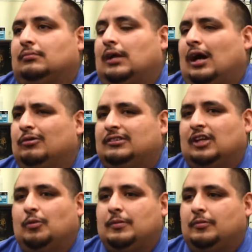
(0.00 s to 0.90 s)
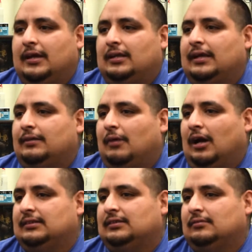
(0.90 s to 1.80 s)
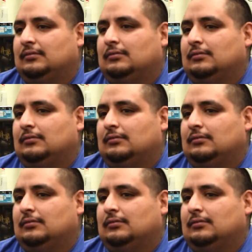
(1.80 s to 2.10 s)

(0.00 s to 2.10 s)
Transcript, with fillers: I always tell people, man, like, boxing